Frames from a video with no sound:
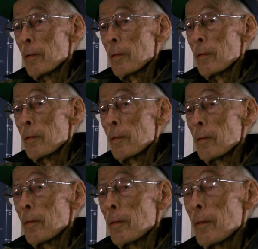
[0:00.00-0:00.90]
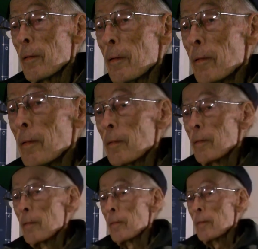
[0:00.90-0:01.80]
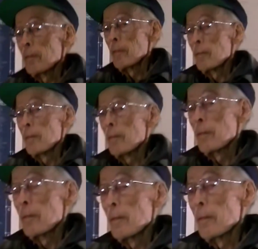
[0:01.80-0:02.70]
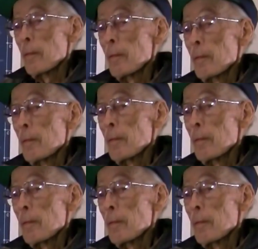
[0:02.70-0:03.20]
mean, it is. Do you find it kind of interesting